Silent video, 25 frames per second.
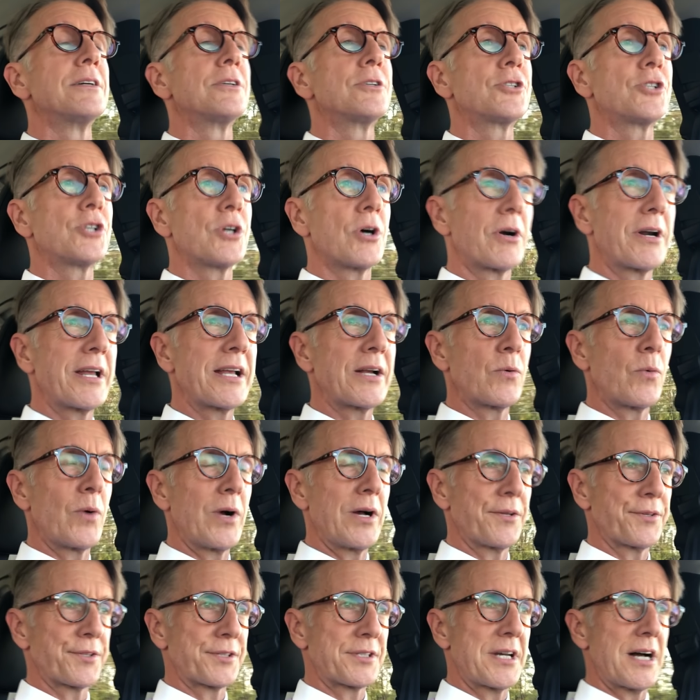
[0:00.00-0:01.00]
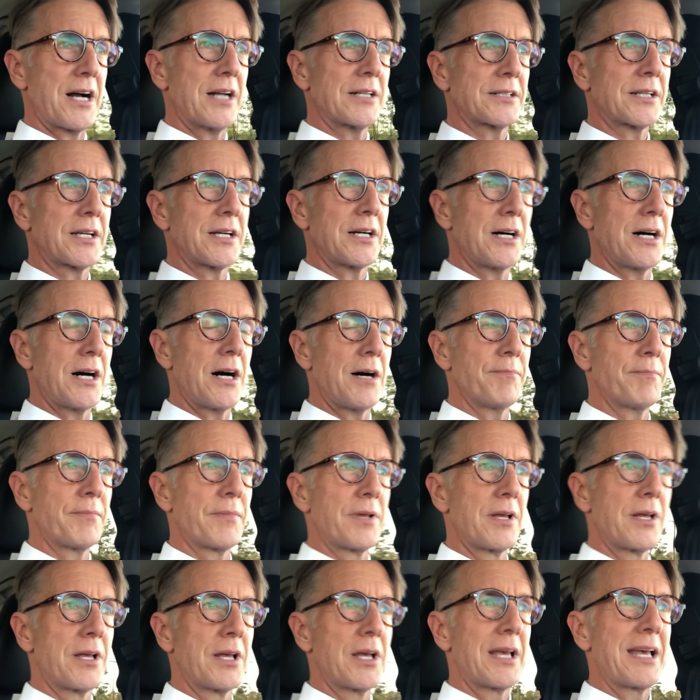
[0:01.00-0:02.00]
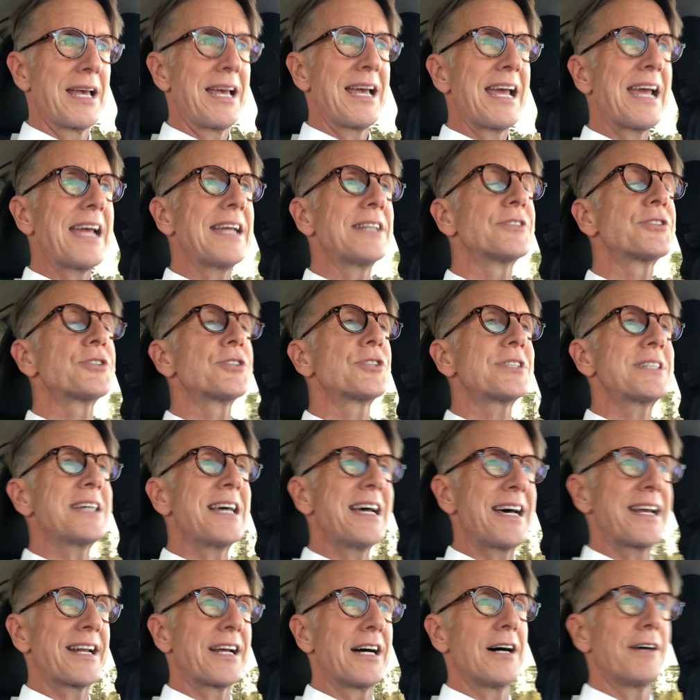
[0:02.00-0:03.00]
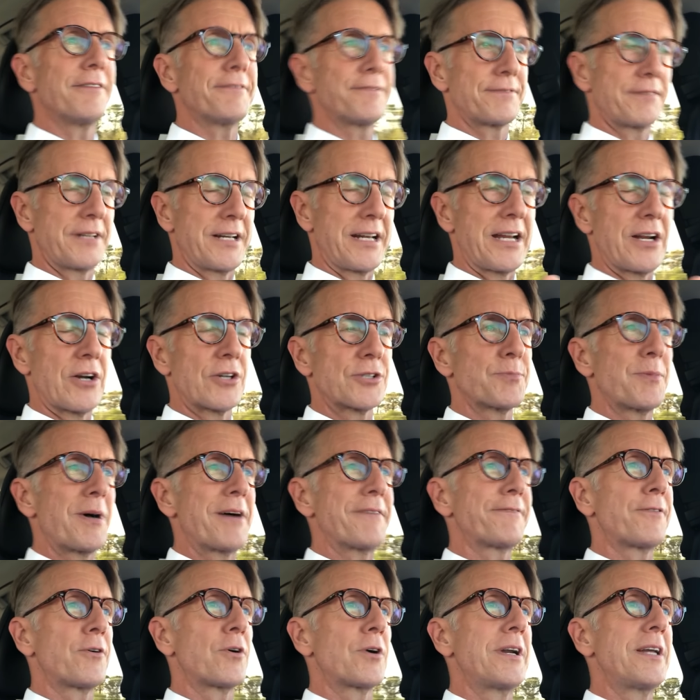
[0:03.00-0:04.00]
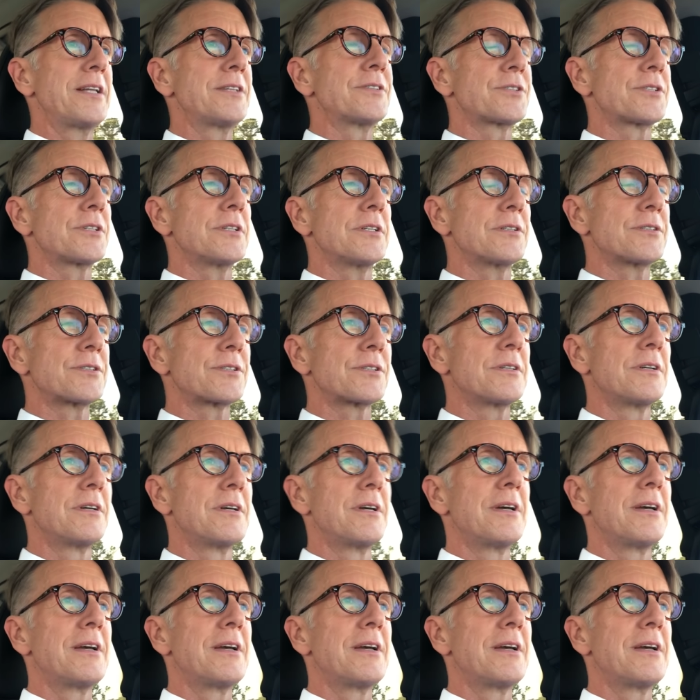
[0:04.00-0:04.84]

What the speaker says: chartingwealth.com, instead of, and here's my for instance,